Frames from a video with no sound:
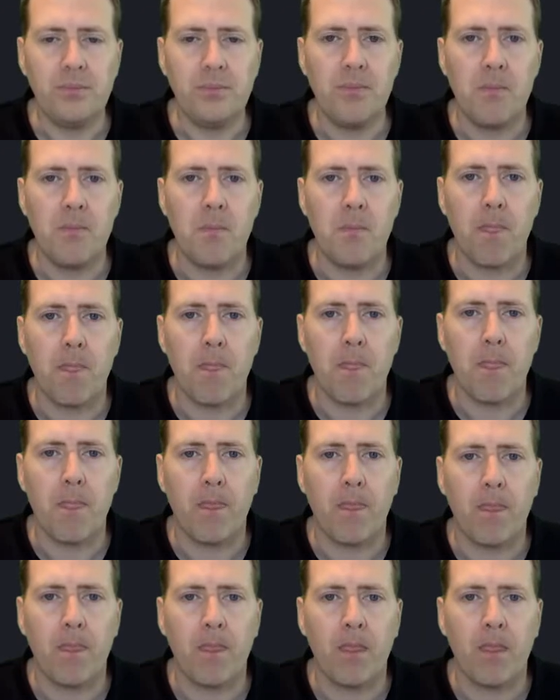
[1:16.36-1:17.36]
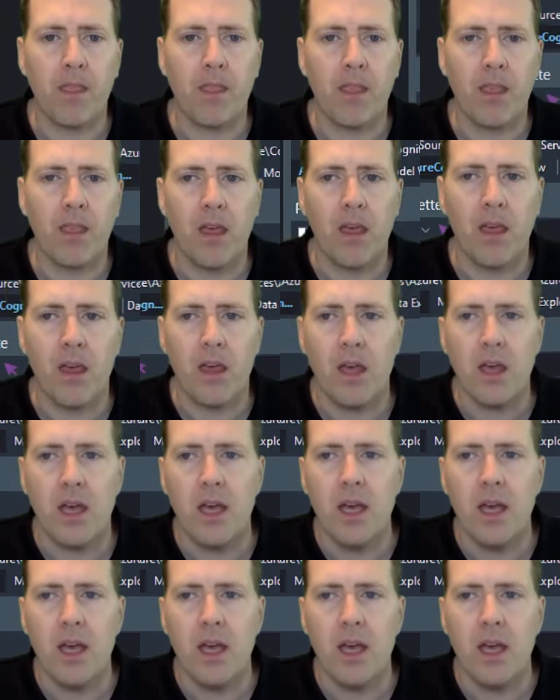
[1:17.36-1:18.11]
Nobody speaks.